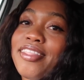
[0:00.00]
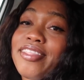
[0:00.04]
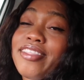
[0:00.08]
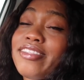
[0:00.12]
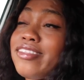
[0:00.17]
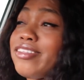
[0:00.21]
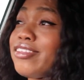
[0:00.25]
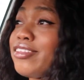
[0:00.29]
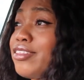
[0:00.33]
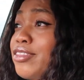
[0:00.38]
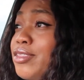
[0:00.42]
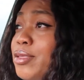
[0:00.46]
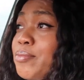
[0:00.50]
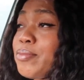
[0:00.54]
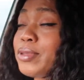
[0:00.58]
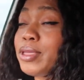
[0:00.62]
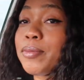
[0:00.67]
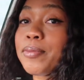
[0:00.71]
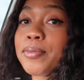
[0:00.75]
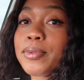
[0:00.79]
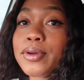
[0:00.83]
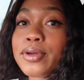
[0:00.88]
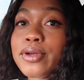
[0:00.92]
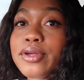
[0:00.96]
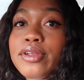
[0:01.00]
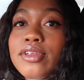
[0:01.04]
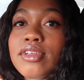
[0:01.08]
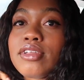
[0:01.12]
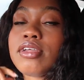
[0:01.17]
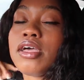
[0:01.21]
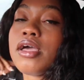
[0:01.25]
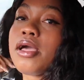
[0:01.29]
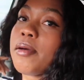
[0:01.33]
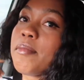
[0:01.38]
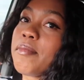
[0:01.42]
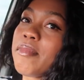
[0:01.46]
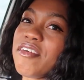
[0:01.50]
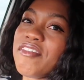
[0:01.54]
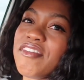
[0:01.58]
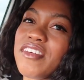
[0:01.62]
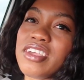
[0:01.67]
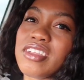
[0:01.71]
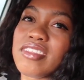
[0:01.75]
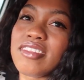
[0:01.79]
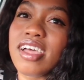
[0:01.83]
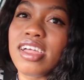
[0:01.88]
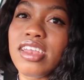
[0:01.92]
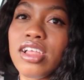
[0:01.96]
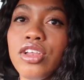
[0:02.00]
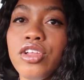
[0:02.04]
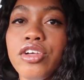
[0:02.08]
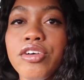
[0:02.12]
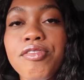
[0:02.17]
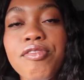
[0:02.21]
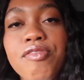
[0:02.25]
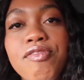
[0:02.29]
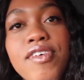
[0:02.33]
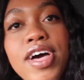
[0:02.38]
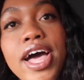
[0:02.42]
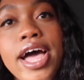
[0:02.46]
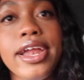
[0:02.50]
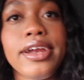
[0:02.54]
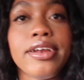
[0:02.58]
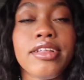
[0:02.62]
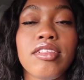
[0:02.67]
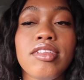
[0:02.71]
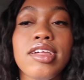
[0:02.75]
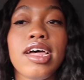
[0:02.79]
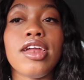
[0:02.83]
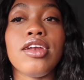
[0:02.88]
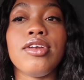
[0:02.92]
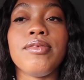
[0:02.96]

this is the beepers. My face kind of looks fat, so I,